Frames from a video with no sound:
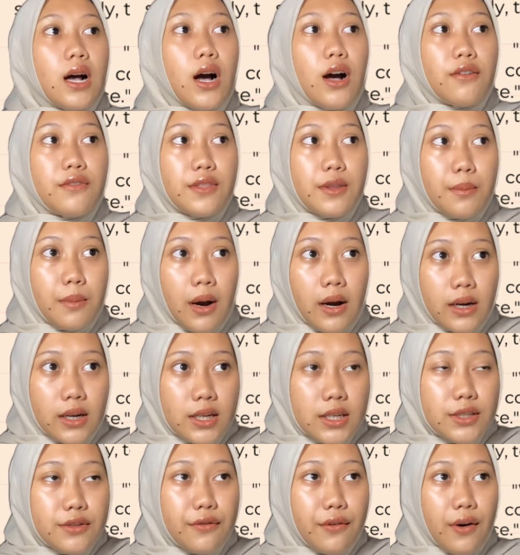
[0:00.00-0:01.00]
of the
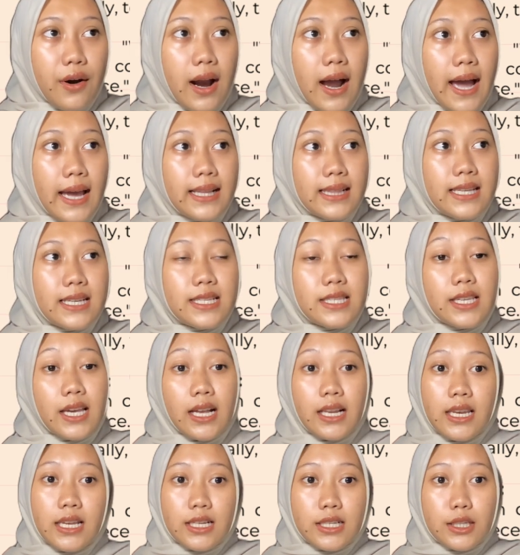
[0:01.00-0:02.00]
market for highly
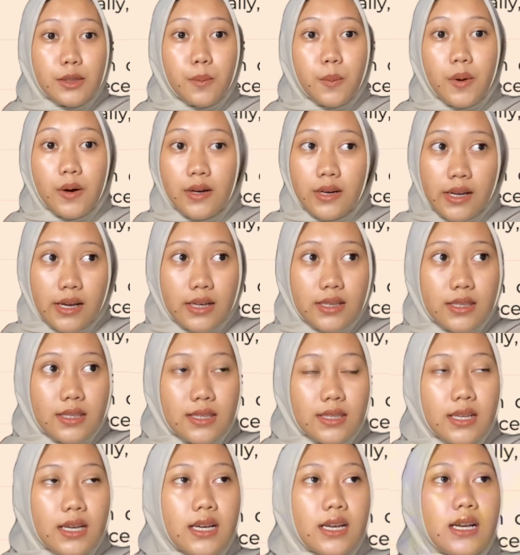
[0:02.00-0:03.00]
technical products.
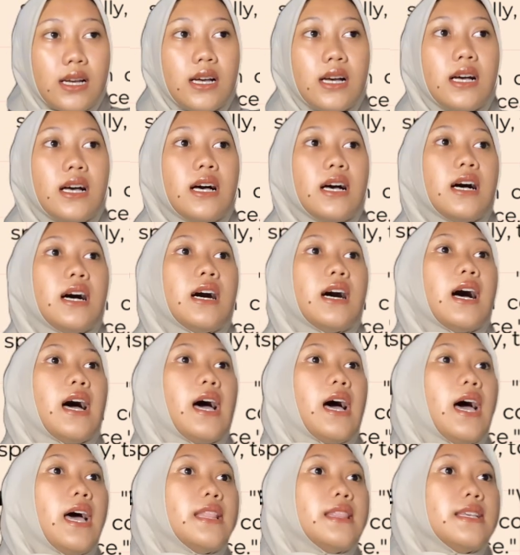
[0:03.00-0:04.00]

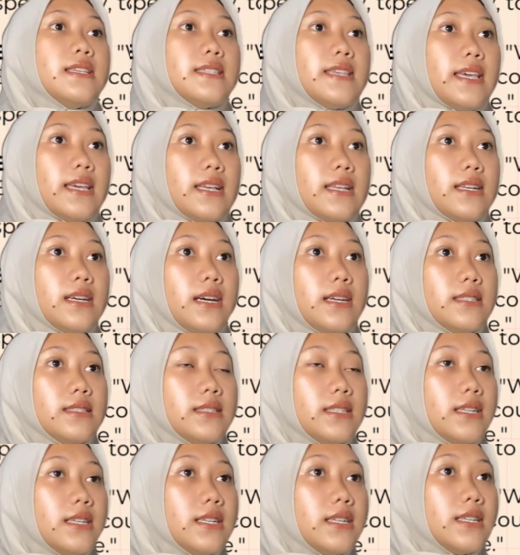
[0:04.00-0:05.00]
And
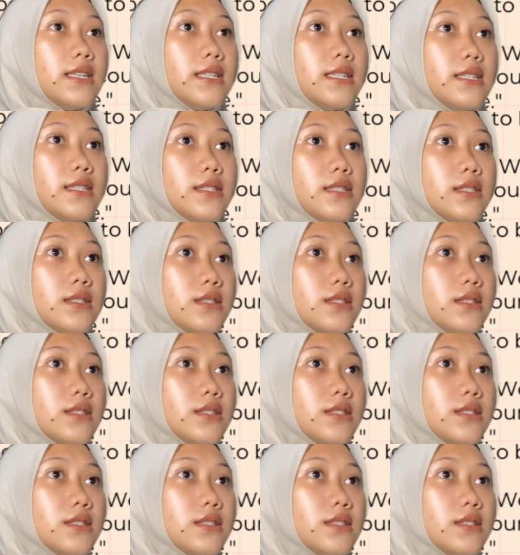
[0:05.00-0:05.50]
the